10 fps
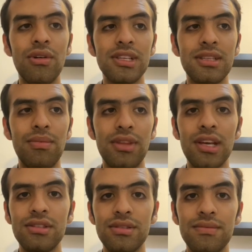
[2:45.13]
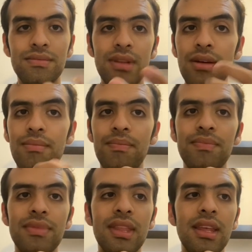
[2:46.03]
as a protection.
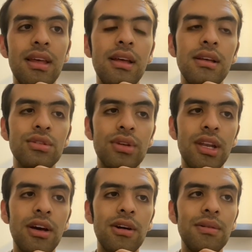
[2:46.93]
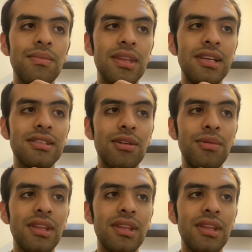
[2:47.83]
So now he starts with